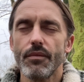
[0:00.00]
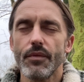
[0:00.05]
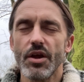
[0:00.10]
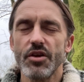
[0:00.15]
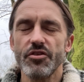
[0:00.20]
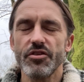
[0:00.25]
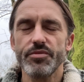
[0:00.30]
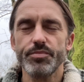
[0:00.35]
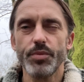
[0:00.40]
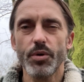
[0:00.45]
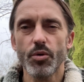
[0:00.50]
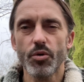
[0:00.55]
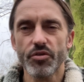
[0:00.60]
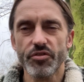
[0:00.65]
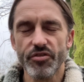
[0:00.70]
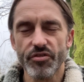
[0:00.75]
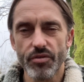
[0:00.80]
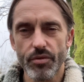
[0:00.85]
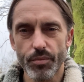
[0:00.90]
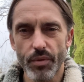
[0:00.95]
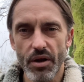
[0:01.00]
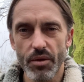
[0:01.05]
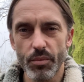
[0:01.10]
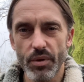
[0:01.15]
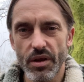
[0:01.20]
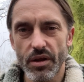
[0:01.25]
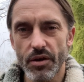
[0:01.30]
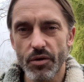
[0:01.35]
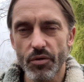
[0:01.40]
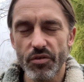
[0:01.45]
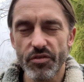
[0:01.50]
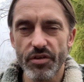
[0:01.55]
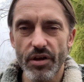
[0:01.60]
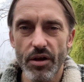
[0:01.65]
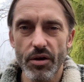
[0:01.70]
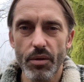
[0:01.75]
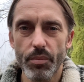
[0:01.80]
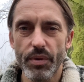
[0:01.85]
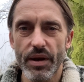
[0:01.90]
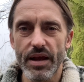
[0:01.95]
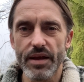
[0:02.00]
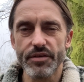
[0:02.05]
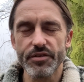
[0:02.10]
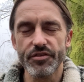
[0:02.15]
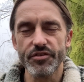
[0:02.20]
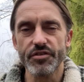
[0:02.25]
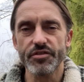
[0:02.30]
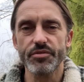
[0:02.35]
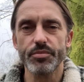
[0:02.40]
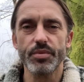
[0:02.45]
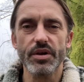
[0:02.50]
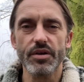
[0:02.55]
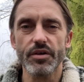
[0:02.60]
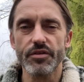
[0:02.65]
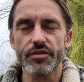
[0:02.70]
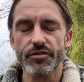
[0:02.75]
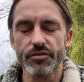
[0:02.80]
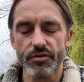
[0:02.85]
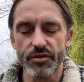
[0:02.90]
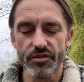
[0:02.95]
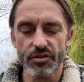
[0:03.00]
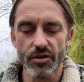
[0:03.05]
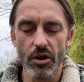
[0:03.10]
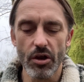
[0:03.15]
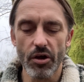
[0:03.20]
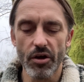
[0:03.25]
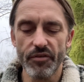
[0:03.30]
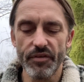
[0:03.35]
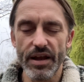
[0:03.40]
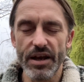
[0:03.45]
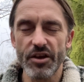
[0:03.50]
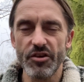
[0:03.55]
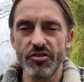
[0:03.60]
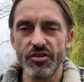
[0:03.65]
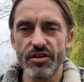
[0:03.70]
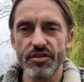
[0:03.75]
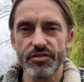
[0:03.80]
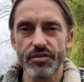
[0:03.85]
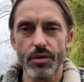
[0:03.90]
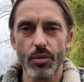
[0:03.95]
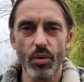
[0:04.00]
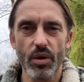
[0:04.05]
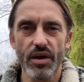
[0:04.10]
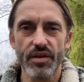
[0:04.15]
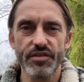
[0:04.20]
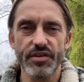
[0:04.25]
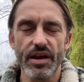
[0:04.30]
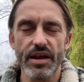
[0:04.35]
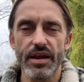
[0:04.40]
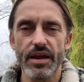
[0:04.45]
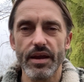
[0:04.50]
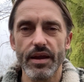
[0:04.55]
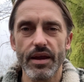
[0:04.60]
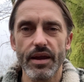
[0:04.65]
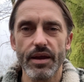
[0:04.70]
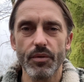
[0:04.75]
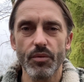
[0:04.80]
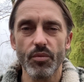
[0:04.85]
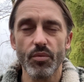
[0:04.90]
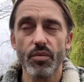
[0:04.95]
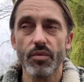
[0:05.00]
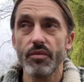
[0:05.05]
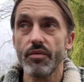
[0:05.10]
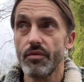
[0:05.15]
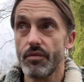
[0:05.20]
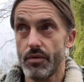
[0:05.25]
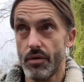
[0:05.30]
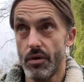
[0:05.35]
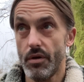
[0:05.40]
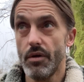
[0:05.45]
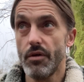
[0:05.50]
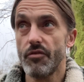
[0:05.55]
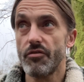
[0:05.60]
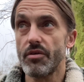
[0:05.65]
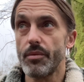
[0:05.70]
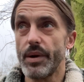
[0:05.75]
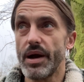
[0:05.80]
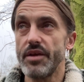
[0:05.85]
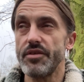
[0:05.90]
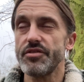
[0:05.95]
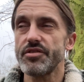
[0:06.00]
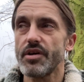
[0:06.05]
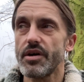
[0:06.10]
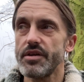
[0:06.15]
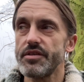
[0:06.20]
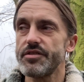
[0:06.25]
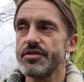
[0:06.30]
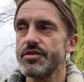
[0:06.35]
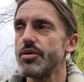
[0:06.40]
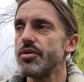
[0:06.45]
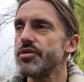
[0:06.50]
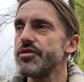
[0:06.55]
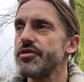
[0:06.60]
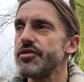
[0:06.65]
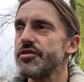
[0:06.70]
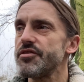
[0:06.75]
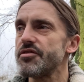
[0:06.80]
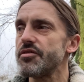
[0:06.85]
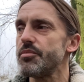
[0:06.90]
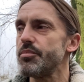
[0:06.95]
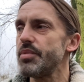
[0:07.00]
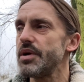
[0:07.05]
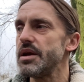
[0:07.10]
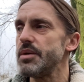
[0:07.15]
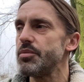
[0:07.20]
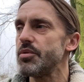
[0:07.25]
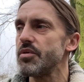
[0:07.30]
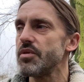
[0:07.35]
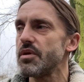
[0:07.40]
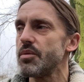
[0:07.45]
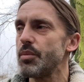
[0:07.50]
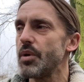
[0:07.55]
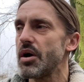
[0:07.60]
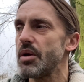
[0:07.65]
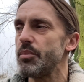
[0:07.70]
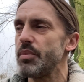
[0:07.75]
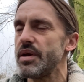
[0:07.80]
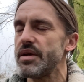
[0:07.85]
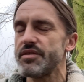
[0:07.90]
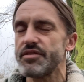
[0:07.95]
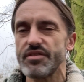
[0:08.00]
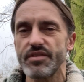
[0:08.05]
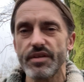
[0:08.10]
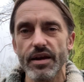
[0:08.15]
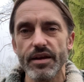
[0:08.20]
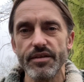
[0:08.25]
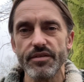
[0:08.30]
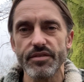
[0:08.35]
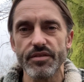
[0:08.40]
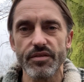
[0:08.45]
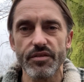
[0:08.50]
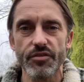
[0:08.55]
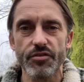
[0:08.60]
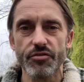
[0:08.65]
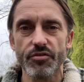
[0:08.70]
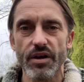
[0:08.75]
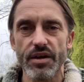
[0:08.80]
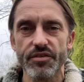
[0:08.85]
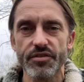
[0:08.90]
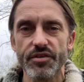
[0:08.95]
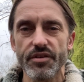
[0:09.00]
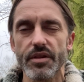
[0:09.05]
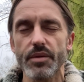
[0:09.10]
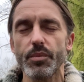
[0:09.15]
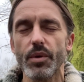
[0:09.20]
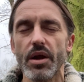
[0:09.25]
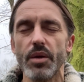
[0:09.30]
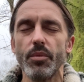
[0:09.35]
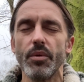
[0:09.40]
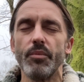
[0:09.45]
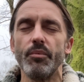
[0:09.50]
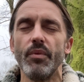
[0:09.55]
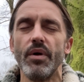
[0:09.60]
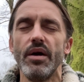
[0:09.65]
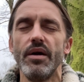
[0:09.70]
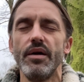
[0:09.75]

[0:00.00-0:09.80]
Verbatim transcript: and just pause for a moment in your solar plexus because there is a lot of energies that we are taking in from outside sources, from people that might be in states of distress at the moment.